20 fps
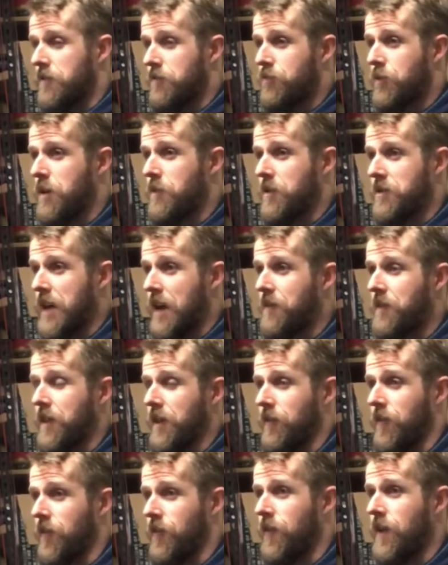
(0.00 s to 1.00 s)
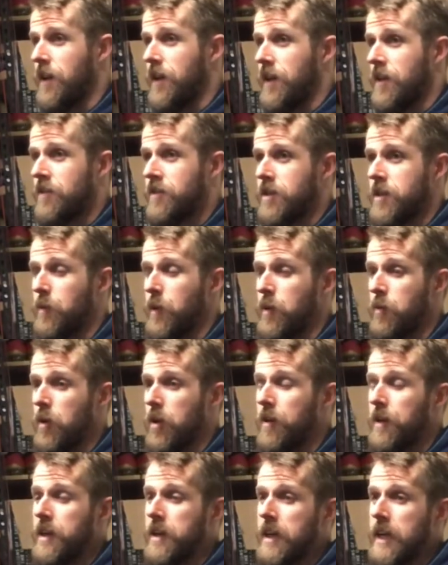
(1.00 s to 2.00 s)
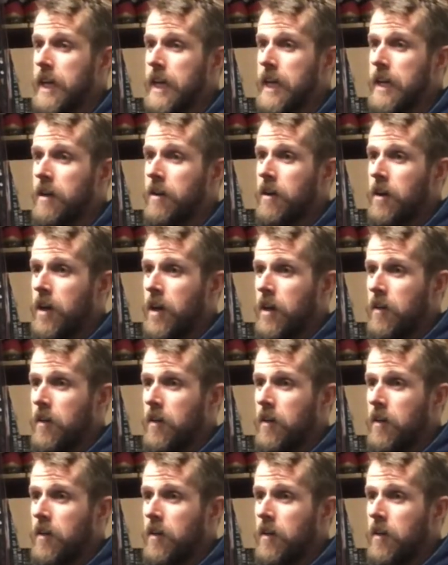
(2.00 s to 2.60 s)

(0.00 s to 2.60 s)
pretty much everything for fitness. Do we really need